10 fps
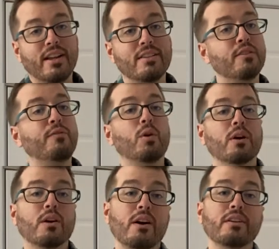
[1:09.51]
it is a
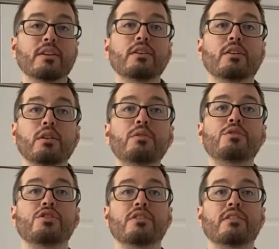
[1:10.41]
foregone
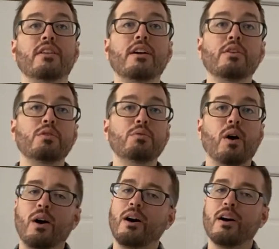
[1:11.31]
conclusion that you
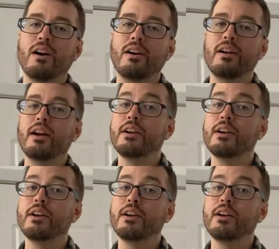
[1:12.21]
are,